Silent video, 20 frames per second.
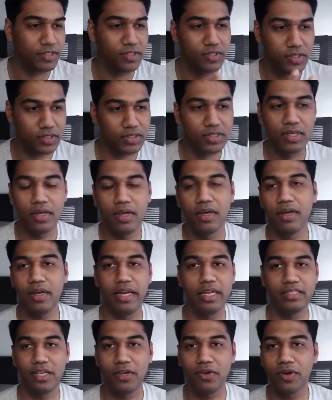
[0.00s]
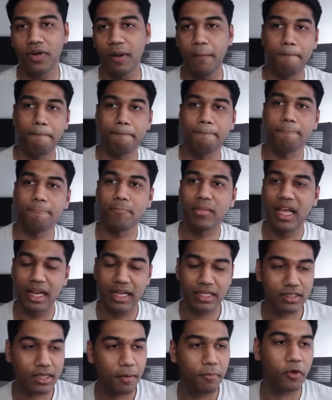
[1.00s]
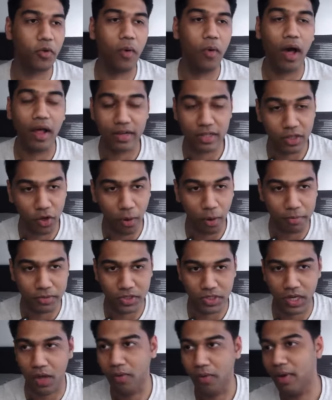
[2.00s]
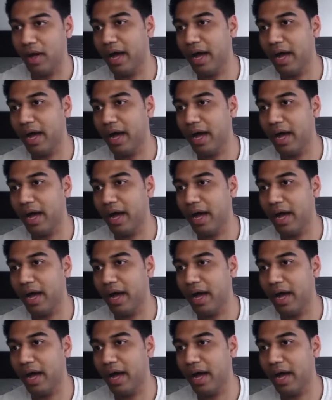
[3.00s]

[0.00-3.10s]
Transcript: is just crazy good. Let's come to another option now.